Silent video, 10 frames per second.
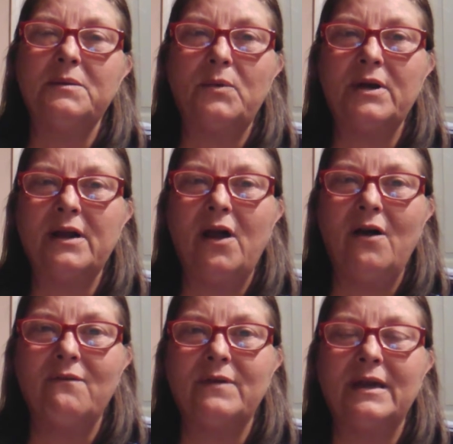Morning
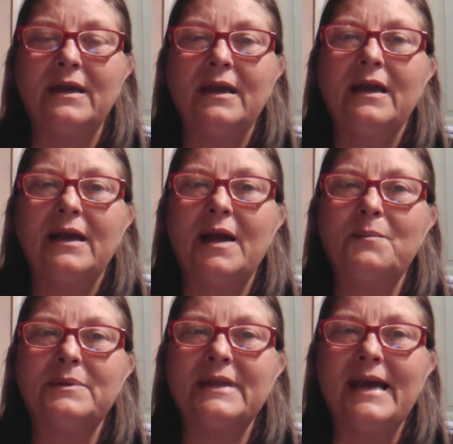Coffee. God
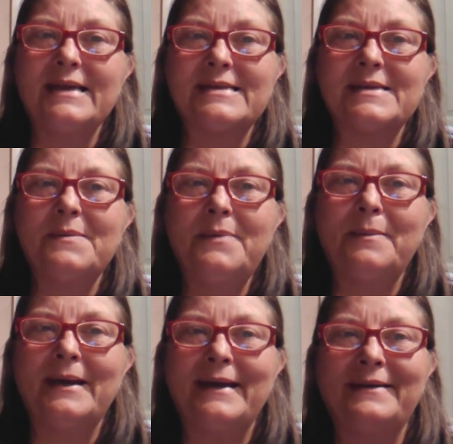bless.
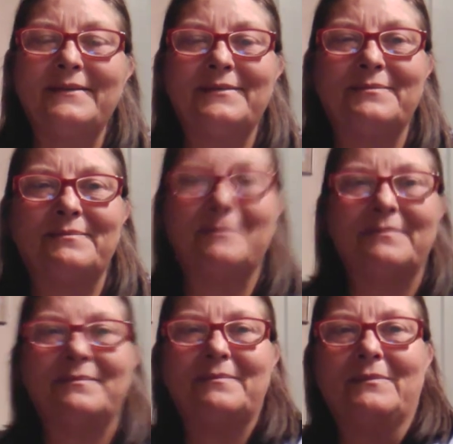
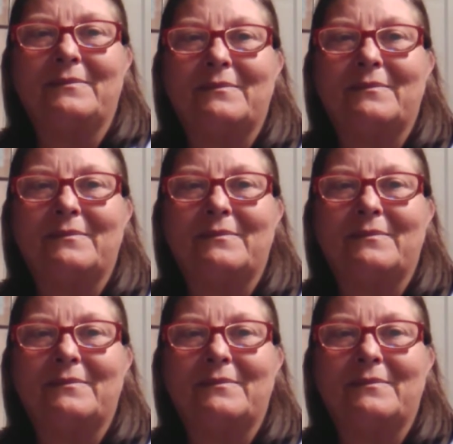Bye-bye.